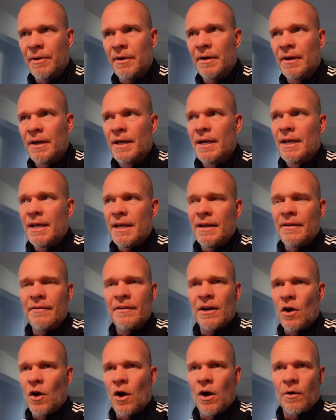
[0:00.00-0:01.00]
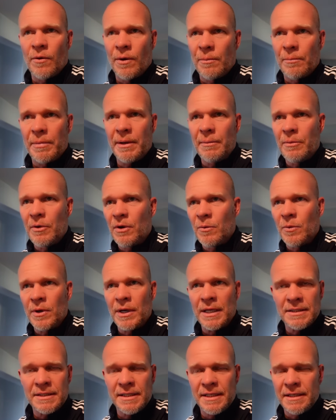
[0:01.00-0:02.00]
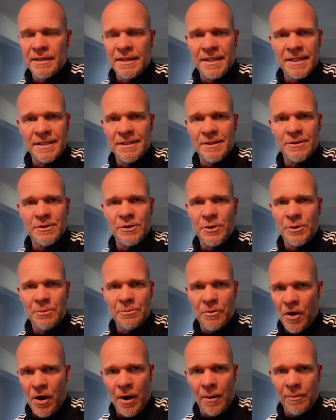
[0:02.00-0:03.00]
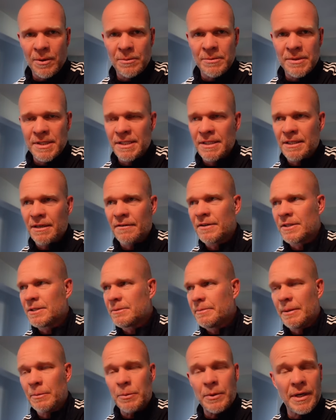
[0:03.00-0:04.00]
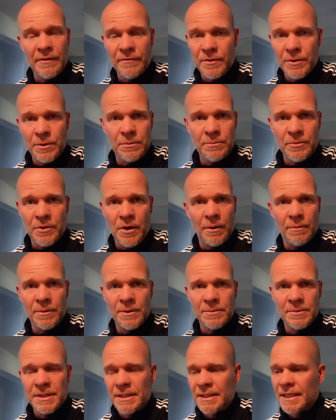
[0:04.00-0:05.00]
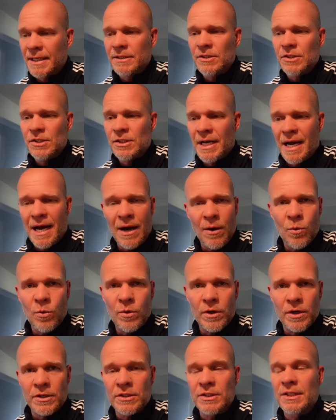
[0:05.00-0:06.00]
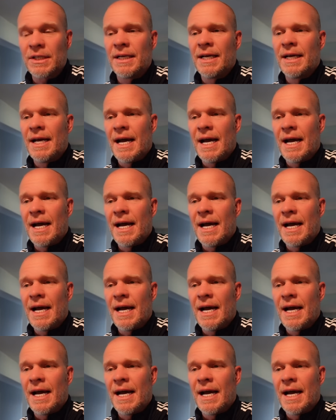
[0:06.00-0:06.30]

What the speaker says: But in the long run, people don't want to sit and listen to your problems and stuff because people have their own problems, and that's just how it works.